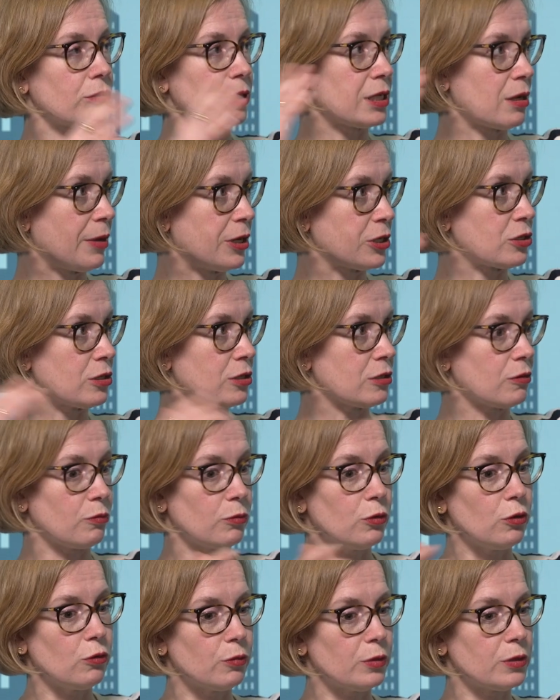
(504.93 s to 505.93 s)
dimensions of
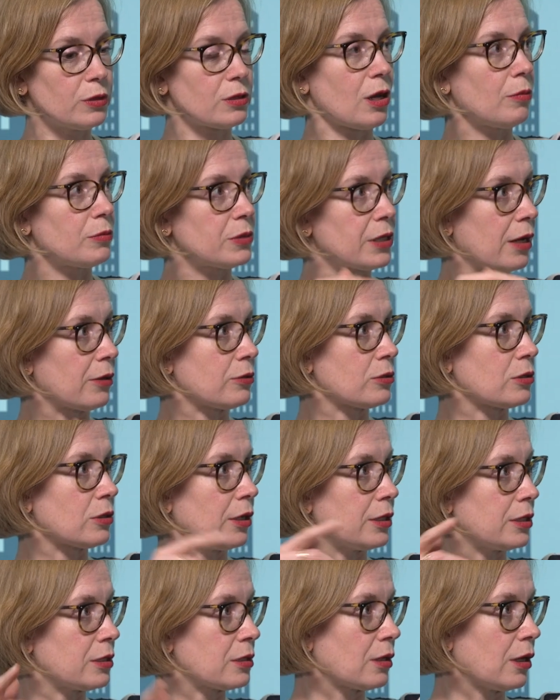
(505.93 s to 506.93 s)
movement, up, down,
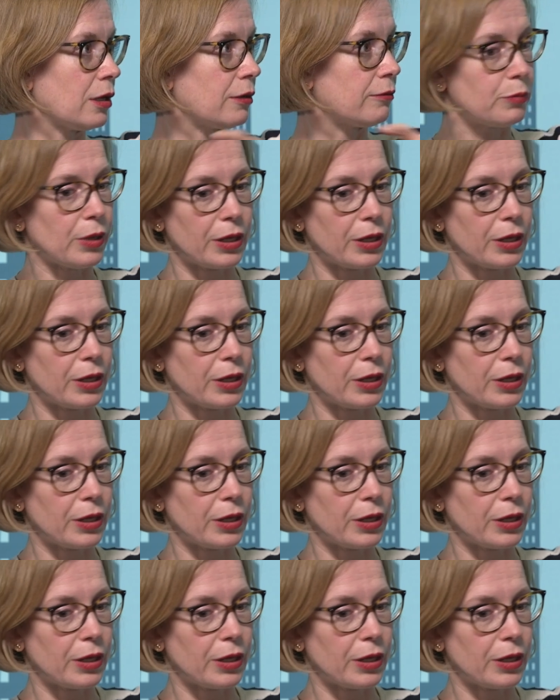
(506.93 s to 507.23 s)
side to side,